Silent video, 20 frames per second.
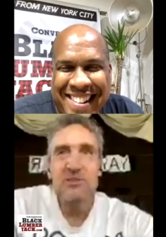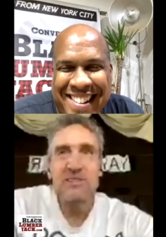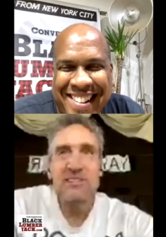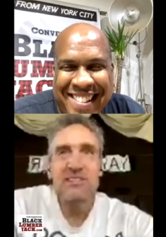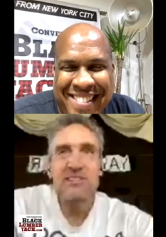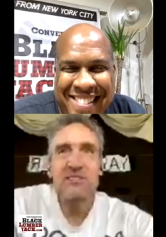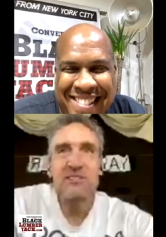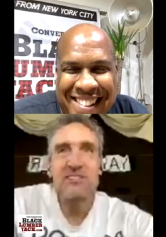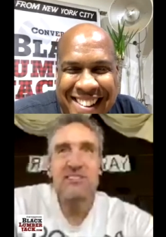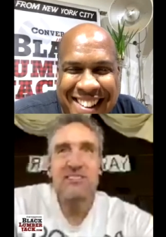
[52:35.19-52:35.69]

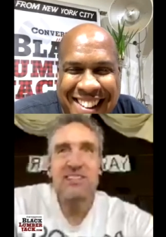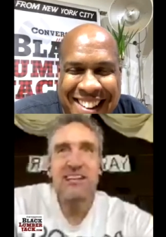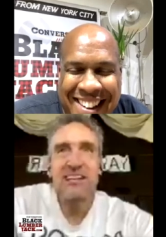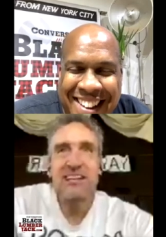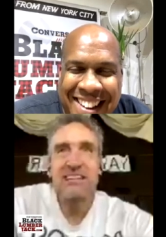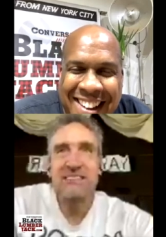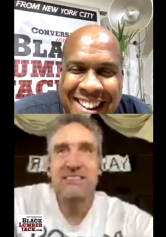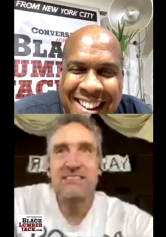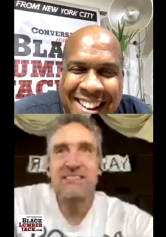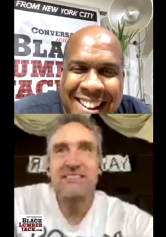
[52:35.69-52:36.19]
Speaker 1: sort of
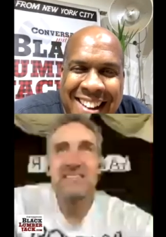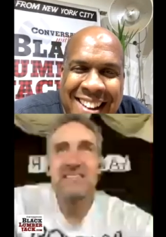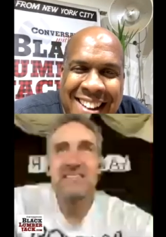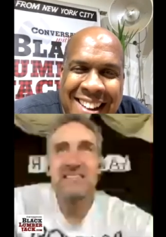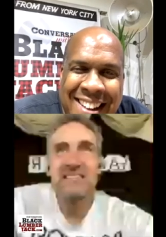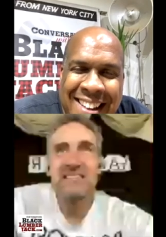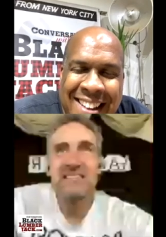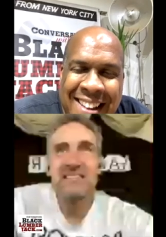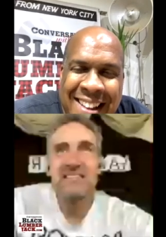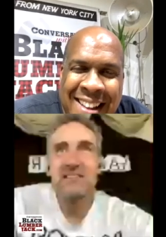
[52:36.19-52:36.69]
sad
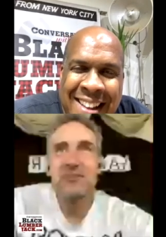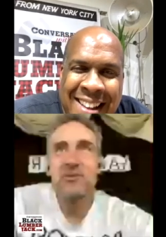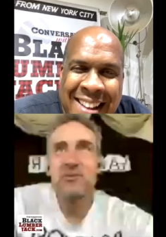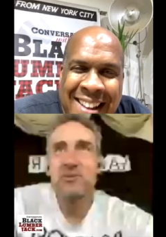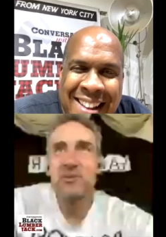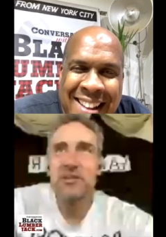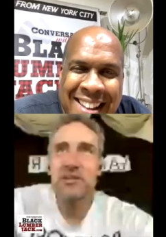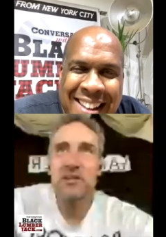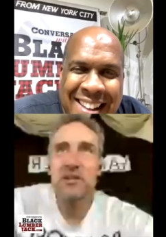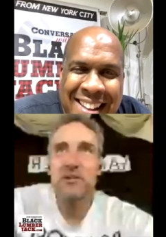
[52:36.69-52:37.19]
if someone was
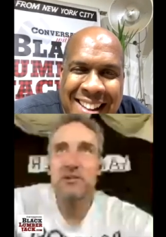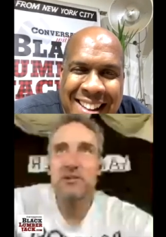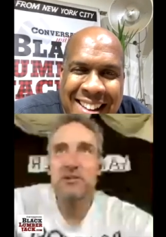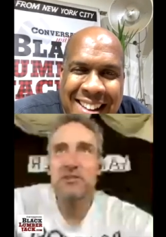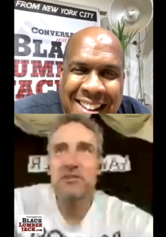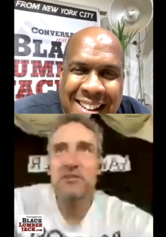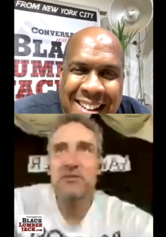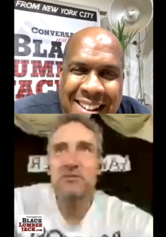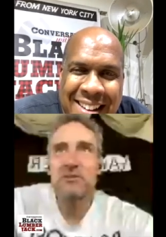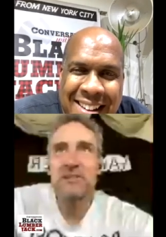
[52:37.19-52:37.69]
like, "Oh, what's your
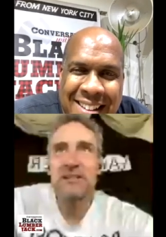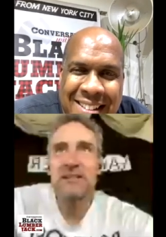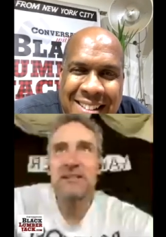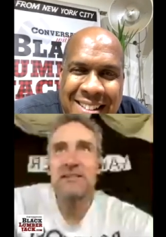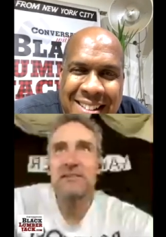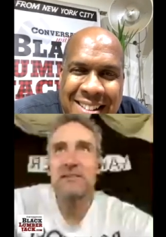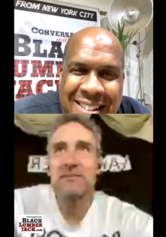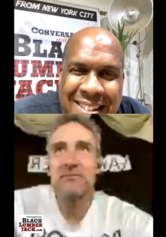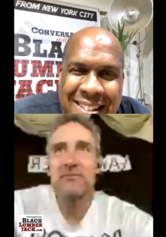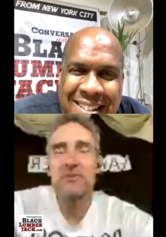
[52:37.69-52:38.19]
old,"
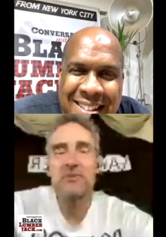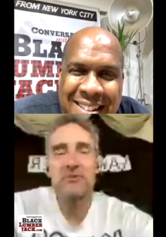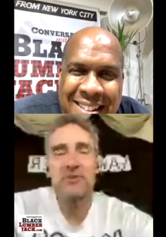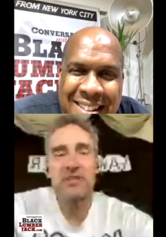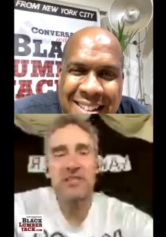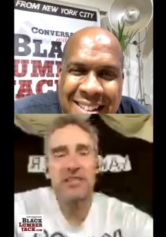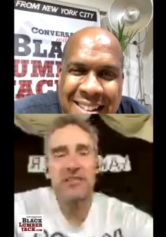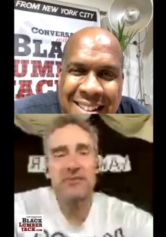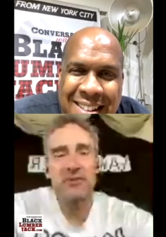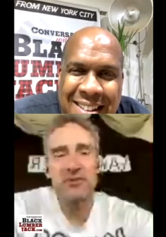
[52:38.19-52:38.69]
and you feel
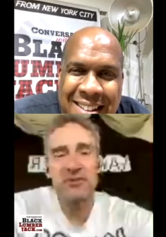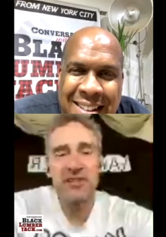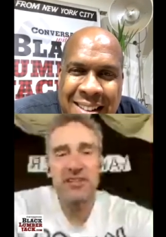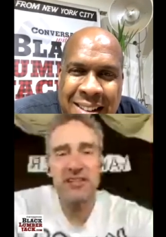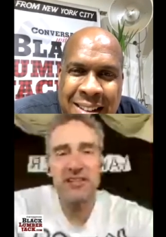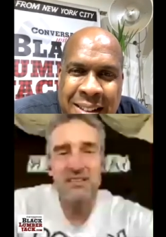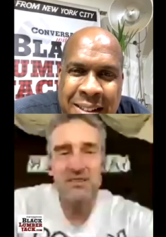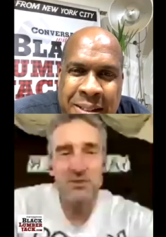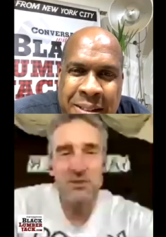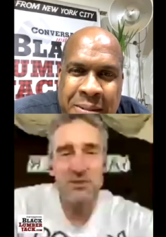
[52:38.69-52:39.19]
like if you said
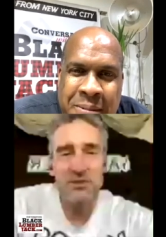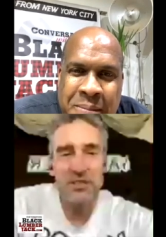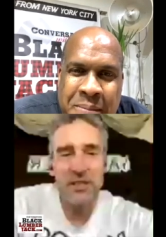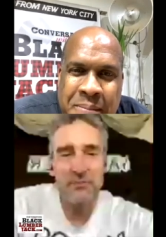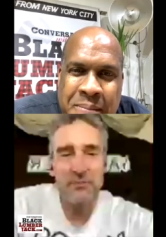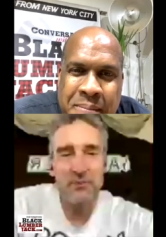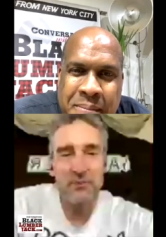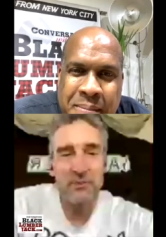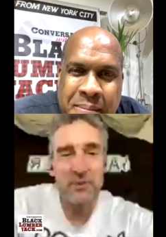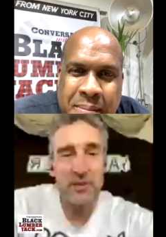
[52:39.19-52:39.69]
LL Cool J,
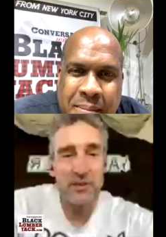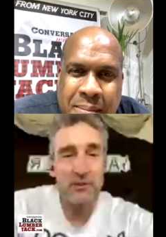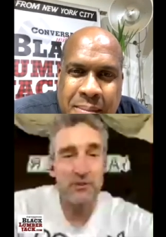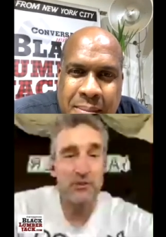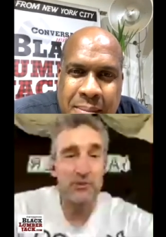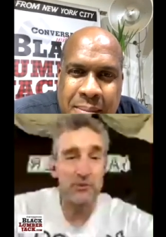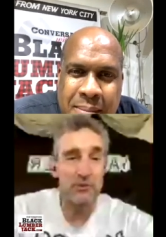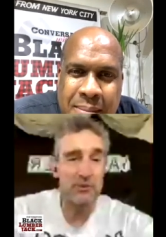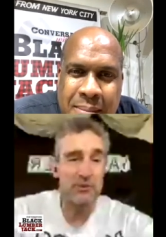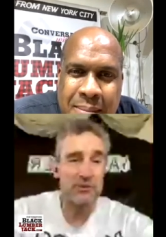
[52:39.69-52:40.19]
people would be like,
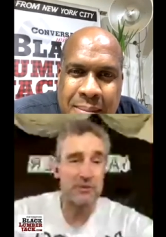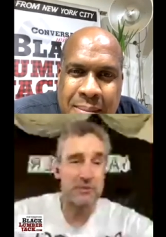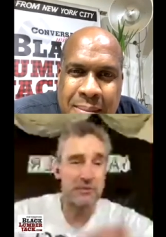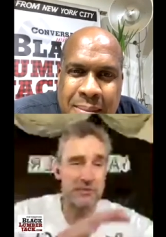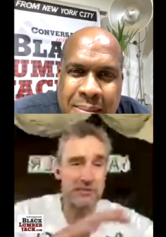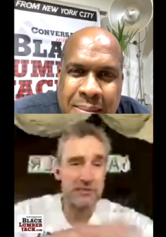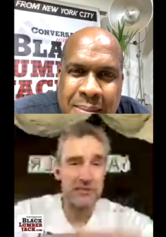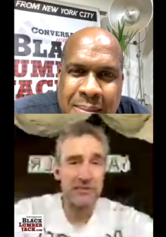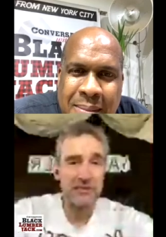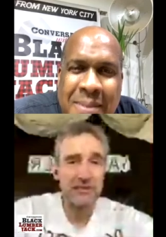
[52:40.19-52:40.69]
"Ooh,
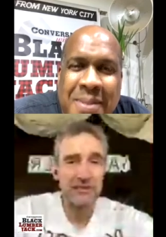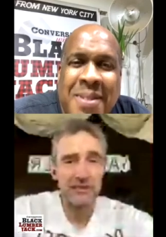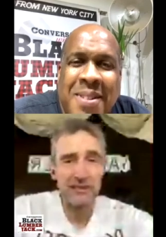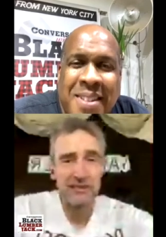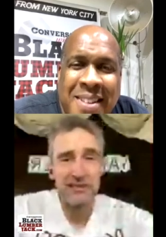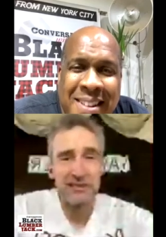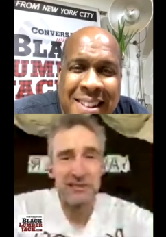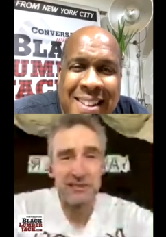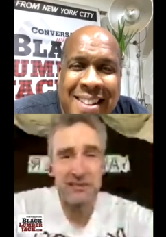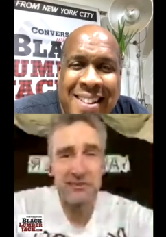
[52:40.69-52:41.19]

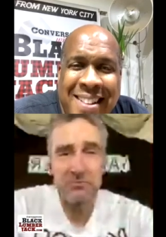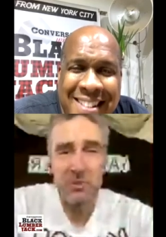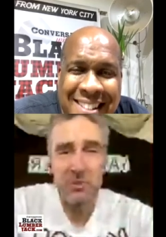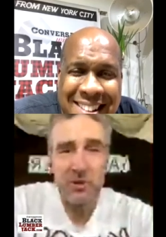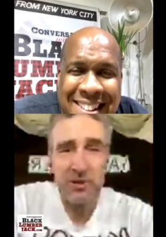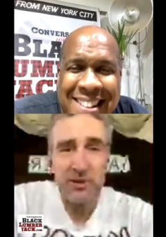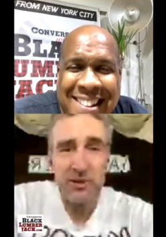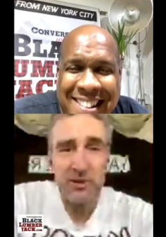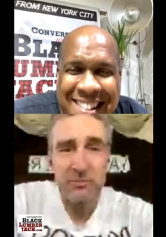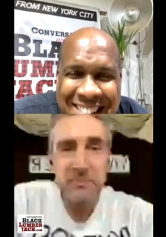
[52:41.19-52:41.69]

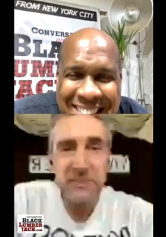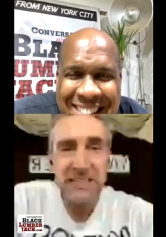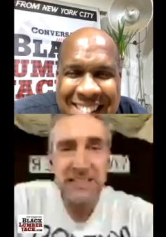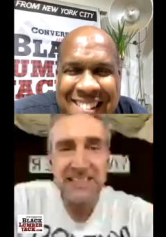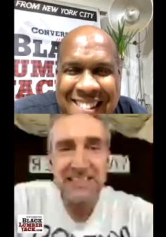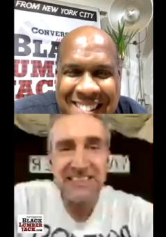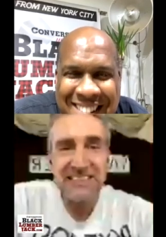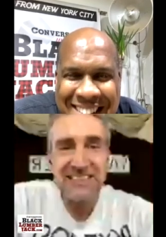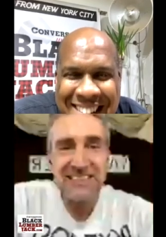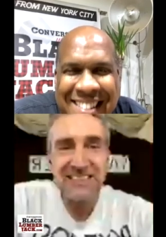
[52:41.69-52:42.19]
boring old man."
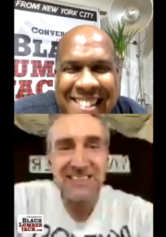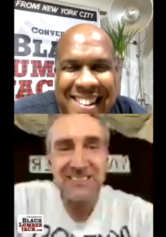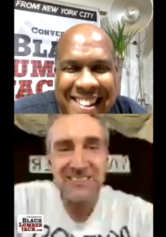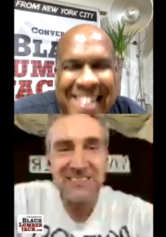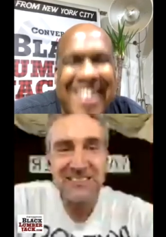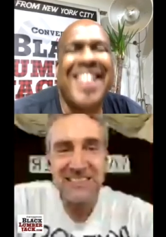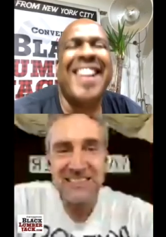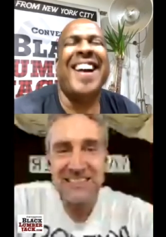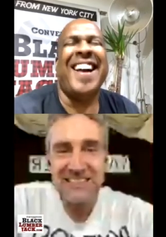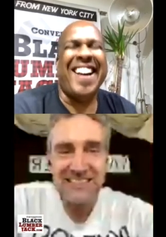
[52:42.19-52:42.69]
Like you know, it's
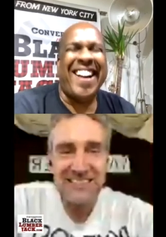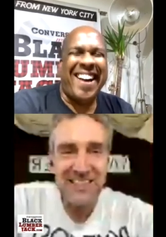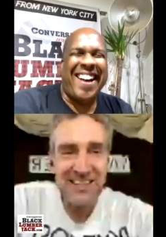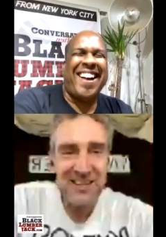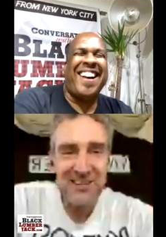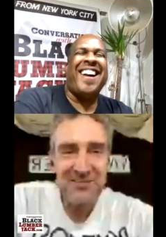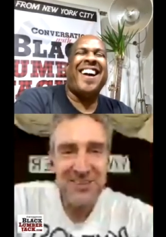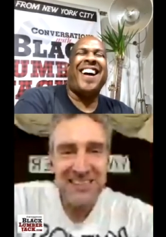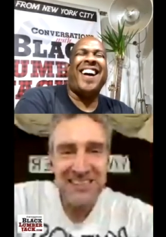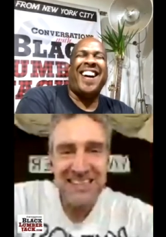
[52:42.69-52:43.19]
like, "Oh
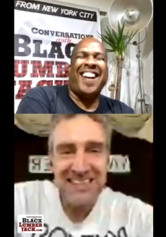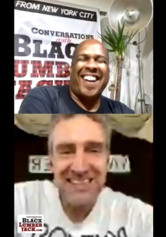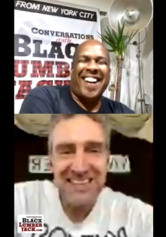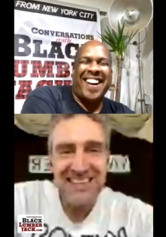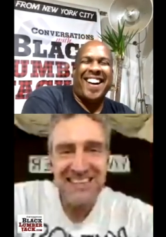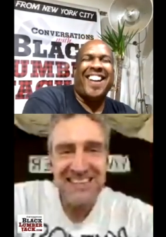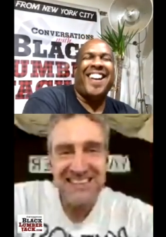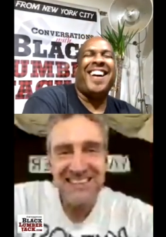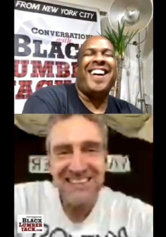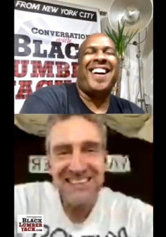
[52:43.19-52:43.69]
man, that guy
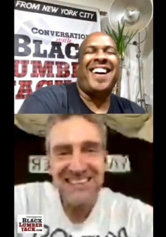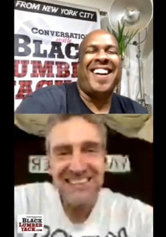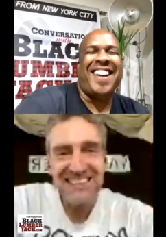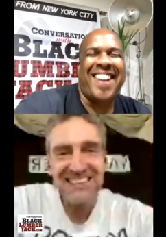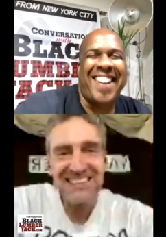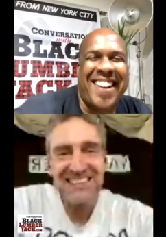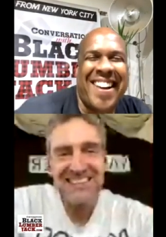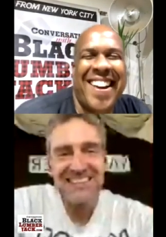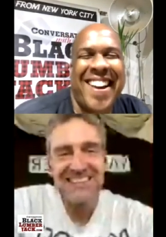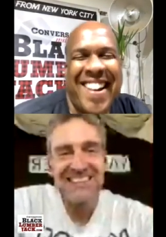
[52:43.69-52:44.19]
is like
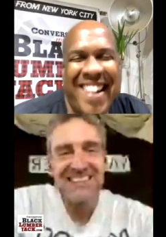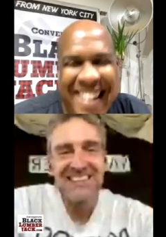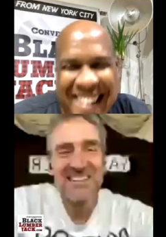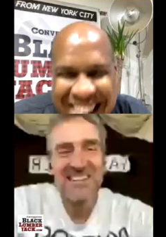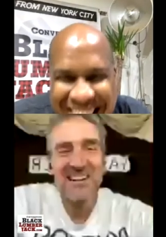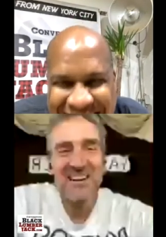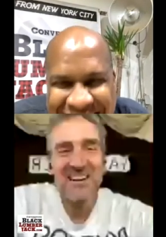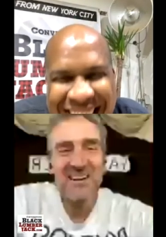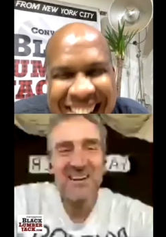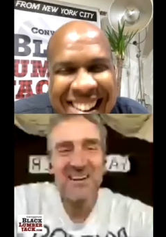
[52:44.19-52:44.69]

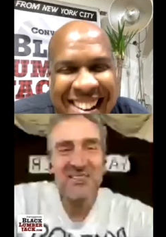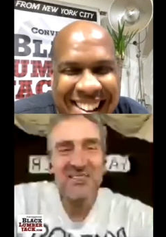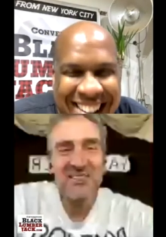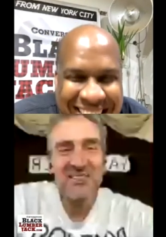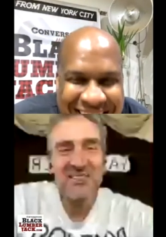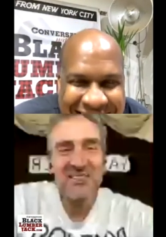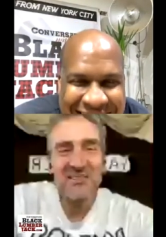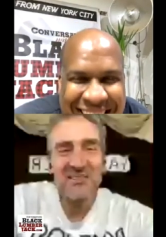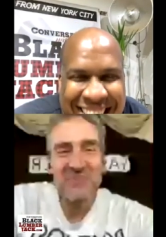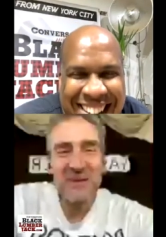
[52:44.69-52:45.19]
off the
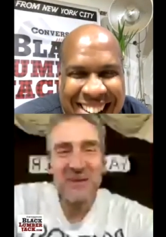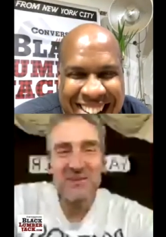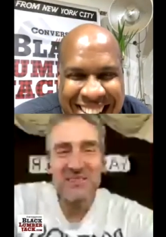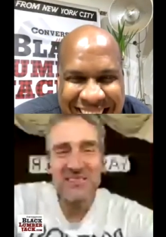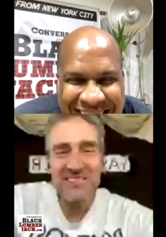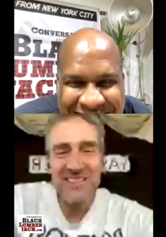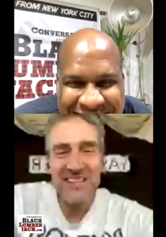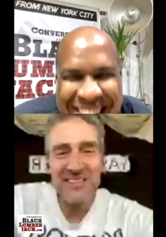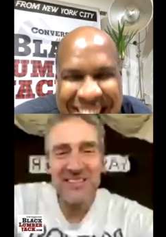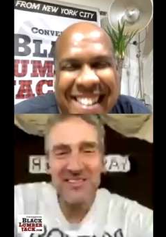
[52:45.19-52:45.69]
hook." Mama said,
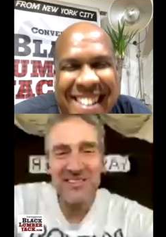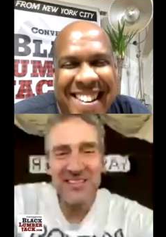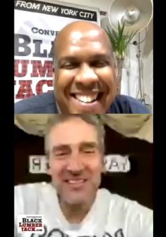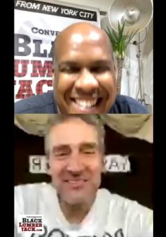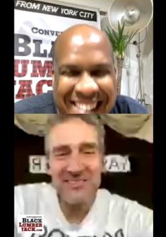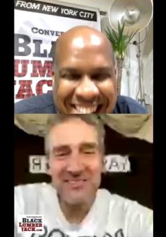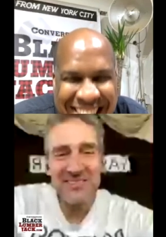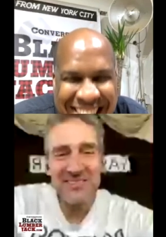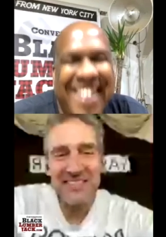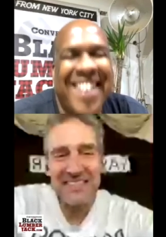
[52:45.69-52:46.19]
"Knock you out"
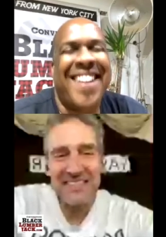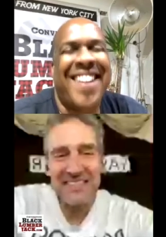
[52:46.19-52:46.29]
was like